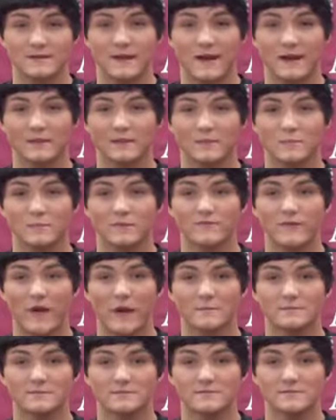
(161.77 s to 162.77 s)
a high number of
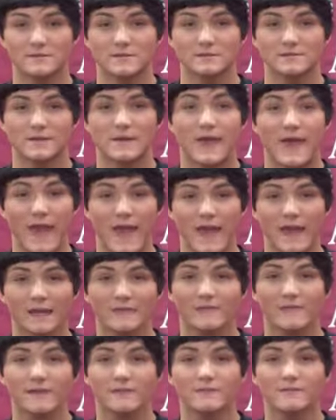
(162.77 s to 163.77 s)
absences
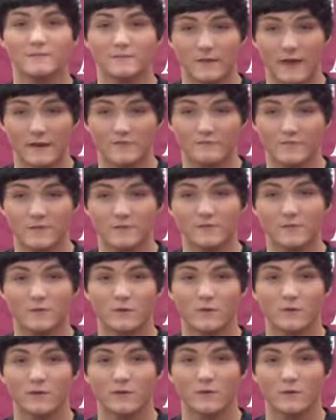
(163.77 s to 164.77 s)
and they have been
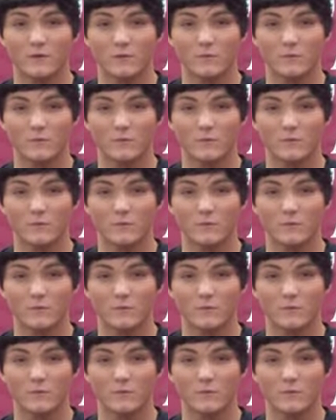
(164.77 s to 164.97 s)
doing